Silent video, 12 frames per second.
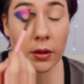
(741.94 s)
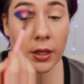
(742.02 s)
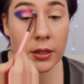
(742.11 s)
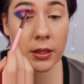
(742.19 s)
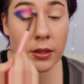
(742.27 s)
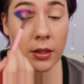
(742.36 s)

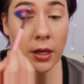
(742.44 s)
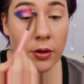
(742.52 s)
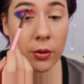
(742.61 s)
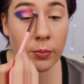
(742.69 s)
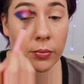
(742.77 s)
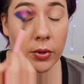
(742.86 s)
That's
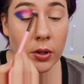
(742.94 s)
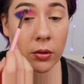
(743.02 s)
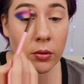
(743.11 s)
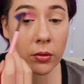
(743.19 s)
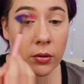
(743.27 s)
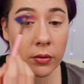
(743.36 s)
another
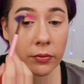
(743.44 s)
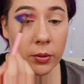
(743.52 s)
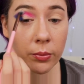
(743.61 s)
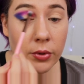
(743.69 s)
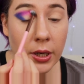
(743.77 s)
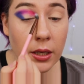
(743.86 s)
beautiful
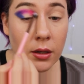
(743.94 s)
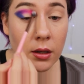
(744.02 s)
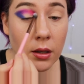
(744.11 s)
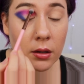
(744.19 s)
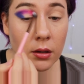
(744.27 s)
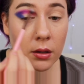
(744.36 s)
bright
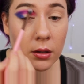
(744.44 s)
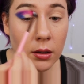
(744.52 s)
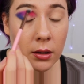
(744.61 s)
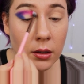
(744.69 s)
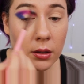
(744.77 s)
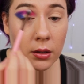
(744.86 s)
color.
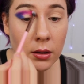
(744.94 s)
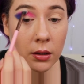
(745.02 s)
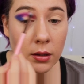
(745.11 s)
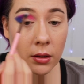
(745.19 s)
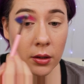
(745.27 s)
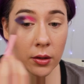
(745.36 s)

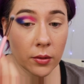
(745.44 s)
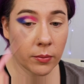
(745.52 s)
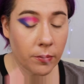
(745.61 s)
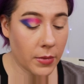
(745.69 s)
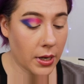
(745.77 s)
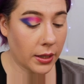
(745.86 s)

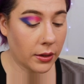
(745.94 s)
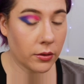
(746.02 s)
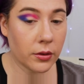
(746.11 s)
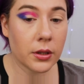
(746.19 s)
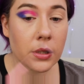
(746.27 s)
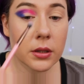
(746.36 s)
My
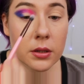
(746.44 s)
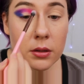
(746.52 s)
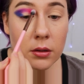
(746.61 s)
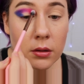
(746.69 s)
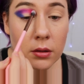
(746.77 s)
goodness.